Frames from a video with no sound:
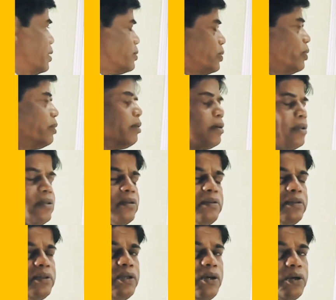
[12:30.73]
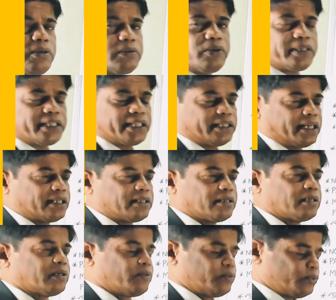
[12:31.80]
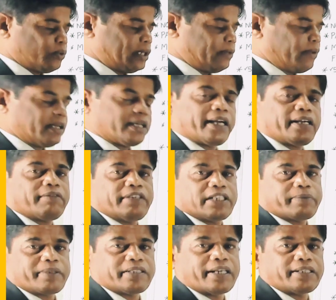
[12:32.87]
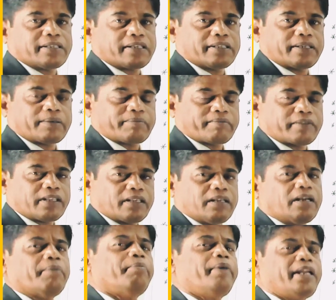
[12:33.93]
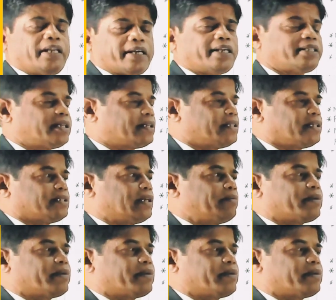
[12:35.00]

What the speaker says: So, no, don't think that only one kind of dispersed dyes are there. Many kinds are there.